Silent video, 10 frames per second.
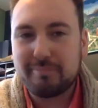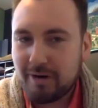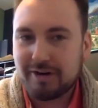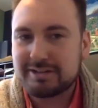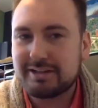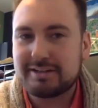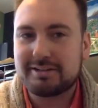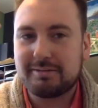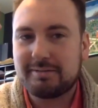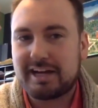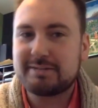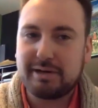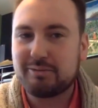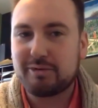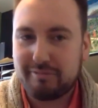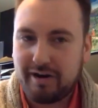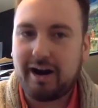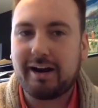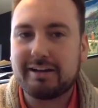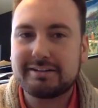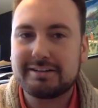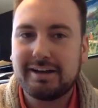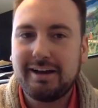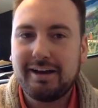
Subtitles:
Marxism has been revised